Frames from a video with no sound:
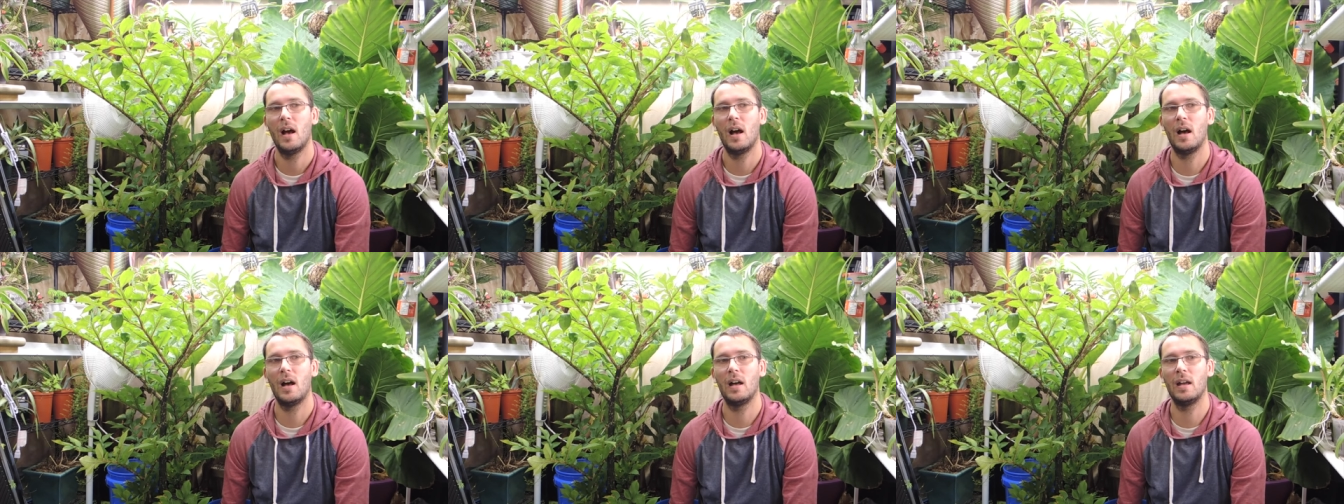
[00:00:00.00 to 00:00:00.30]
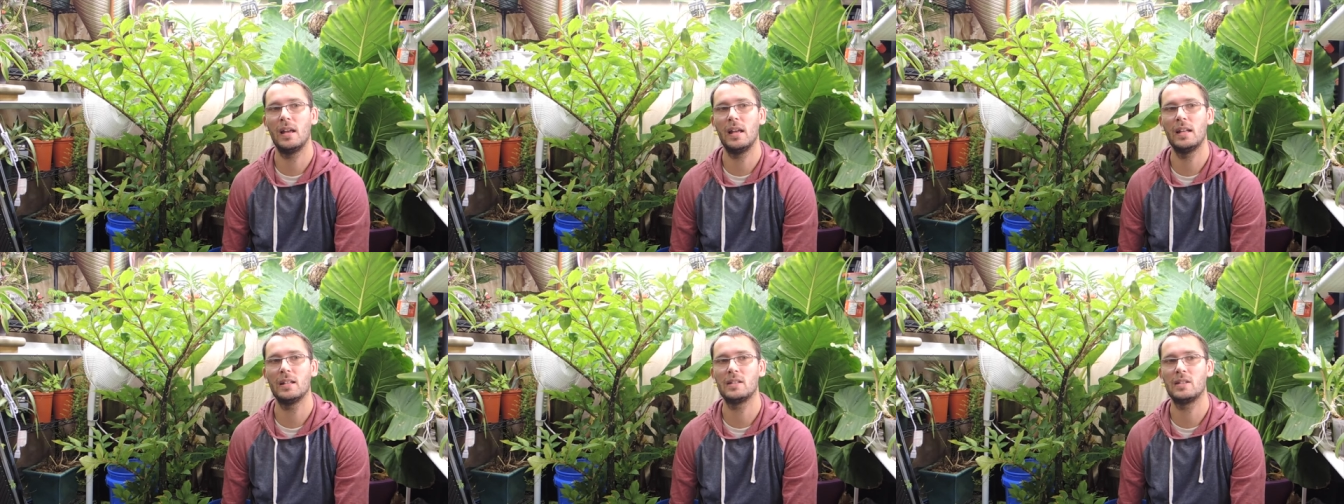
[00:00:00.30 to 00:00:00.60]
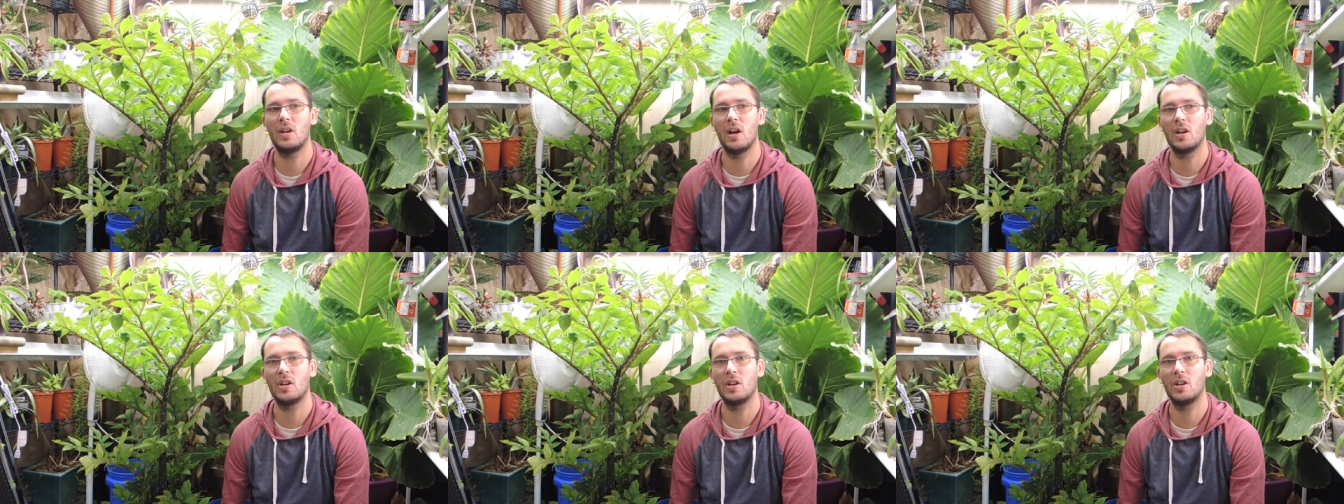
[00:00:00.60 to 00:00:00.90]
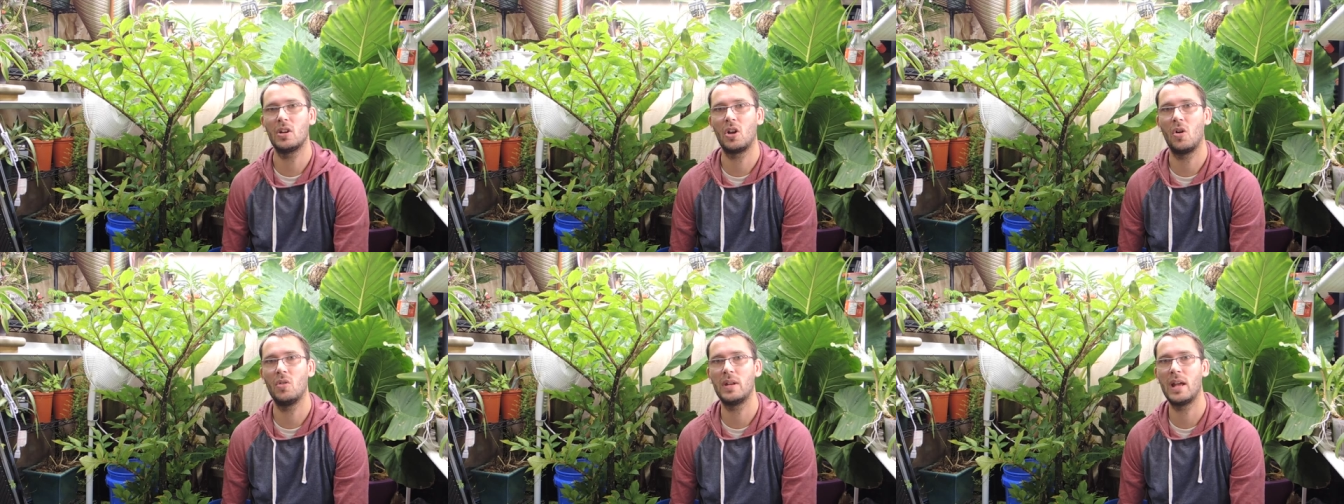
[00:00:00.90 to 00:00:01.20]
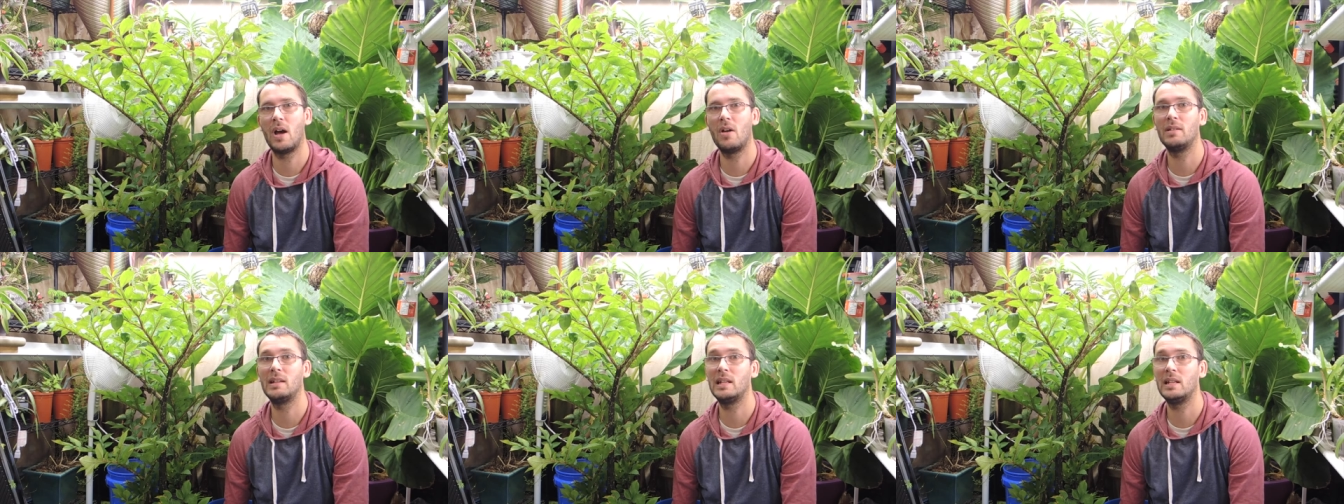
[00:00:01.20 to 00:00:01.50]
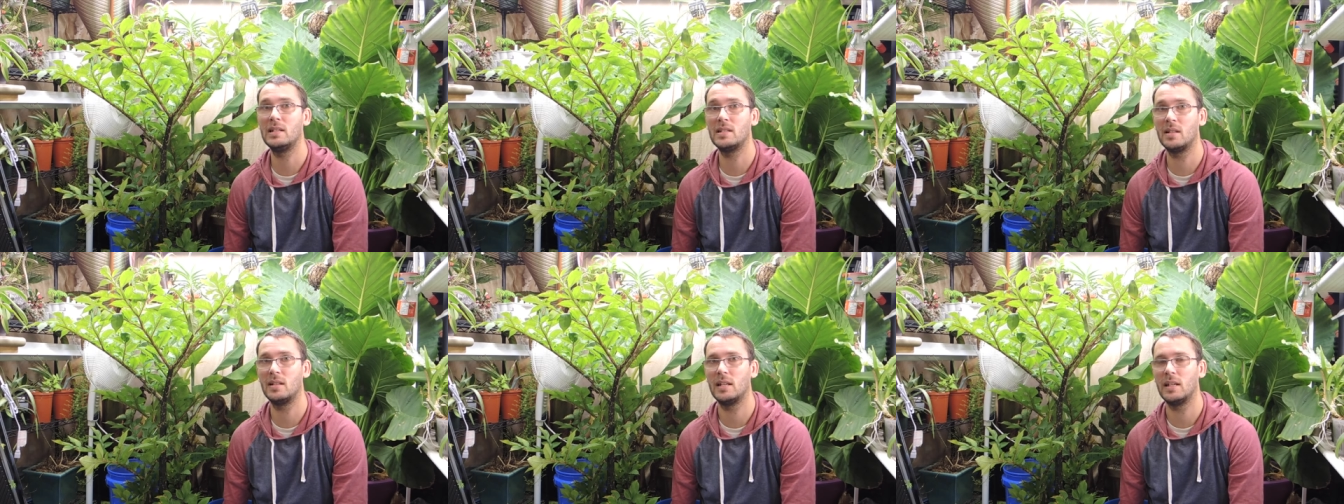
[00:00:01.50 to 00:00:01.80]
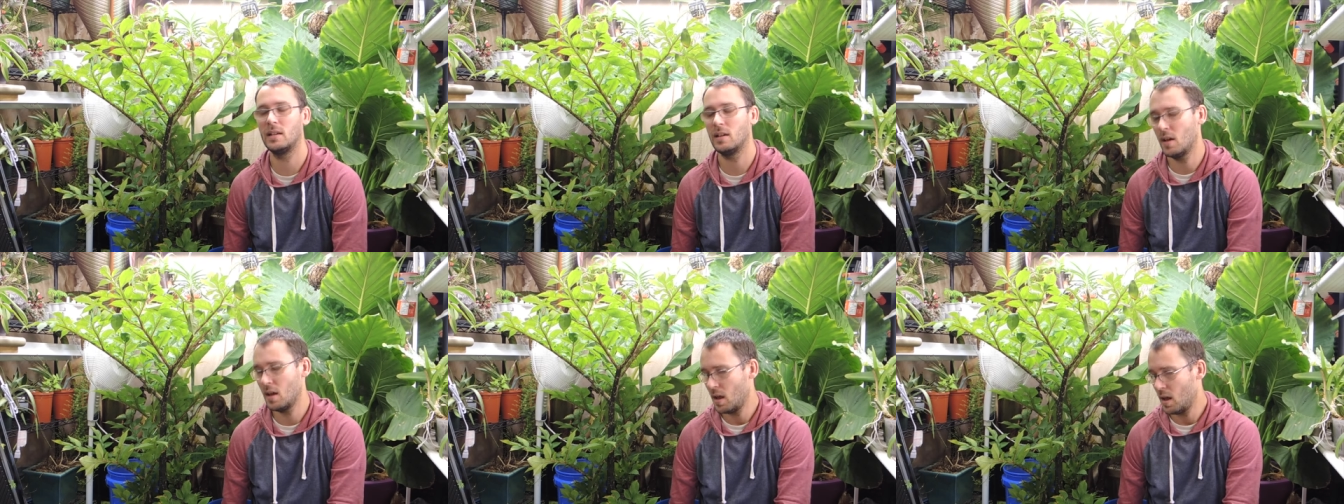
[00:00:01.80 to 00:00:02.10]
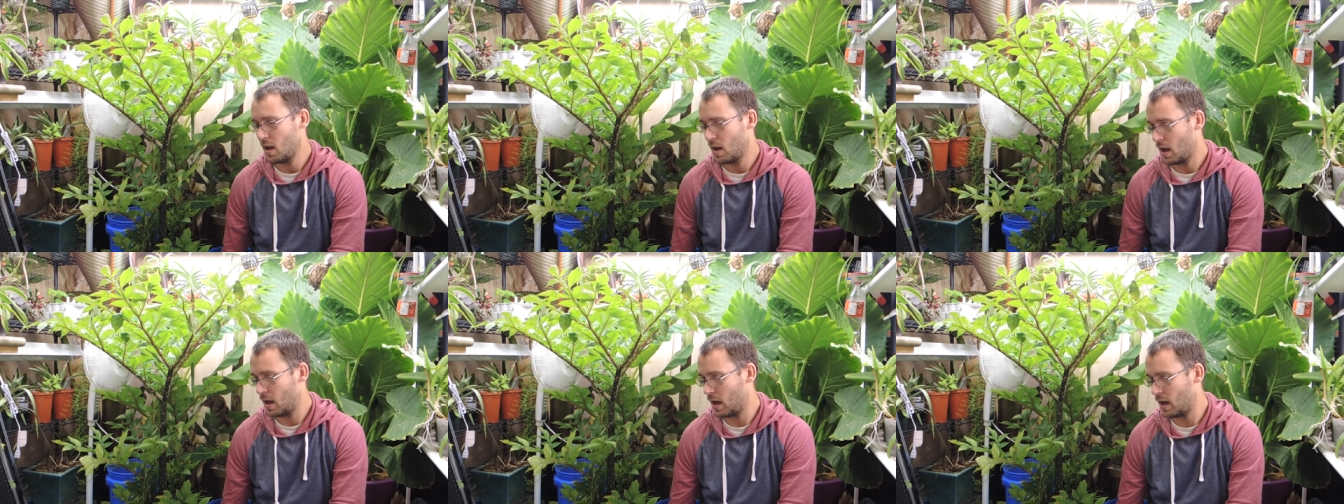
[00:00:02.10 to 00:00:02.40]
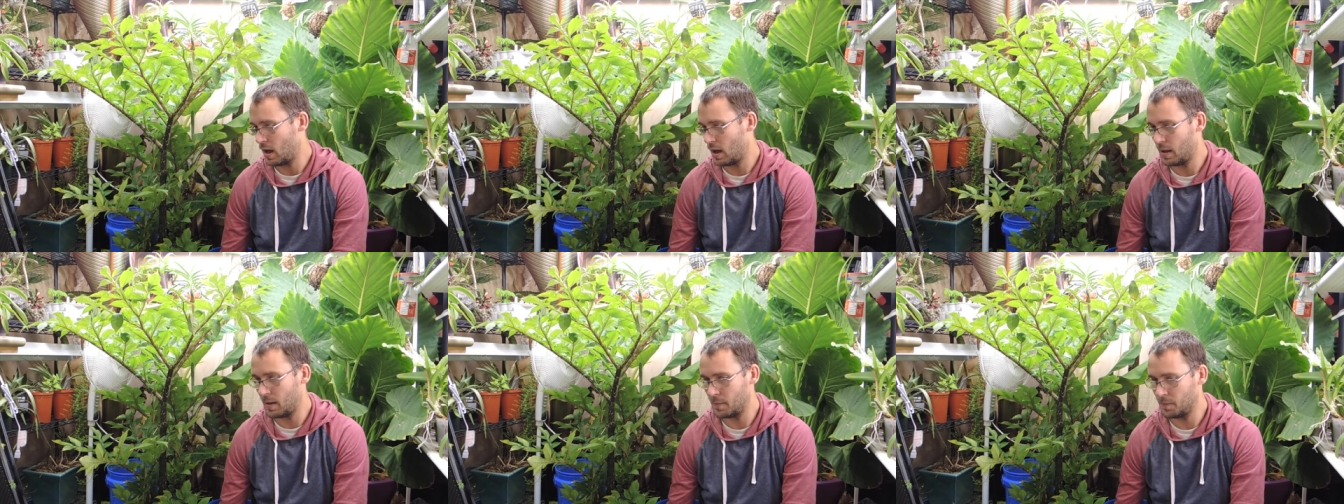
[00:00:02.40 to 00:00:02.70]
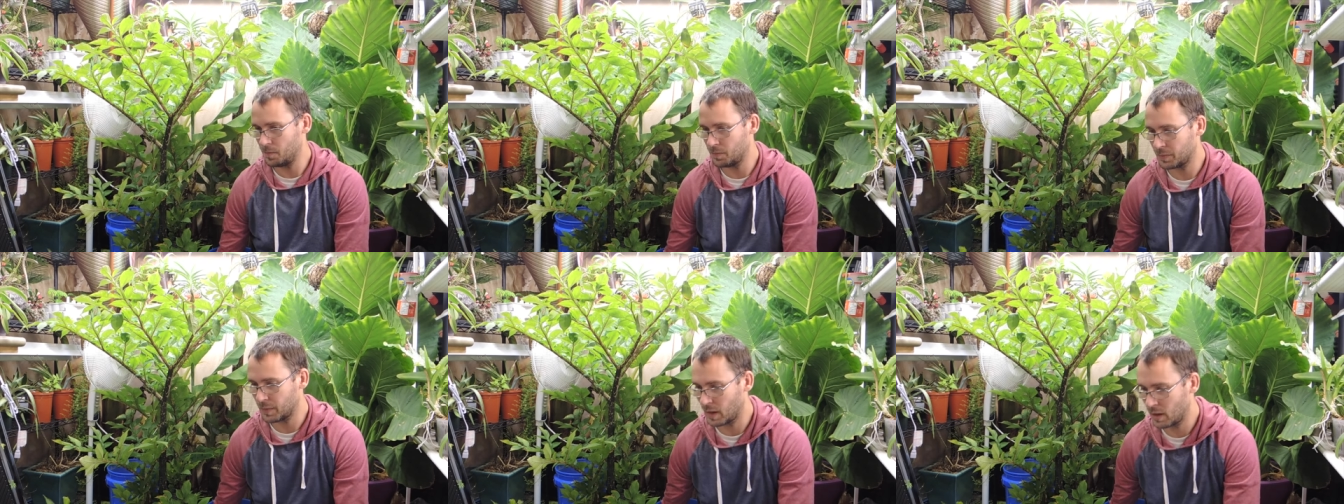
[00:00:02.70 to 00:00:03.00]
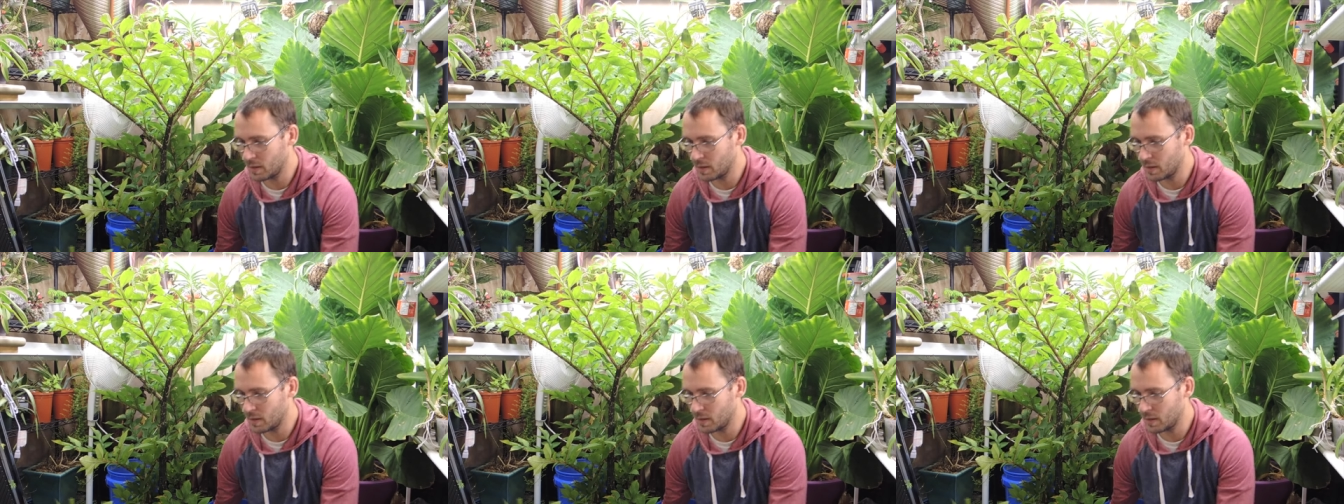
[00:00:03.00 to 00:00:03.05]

Uh, it's not going to go down easily. Um,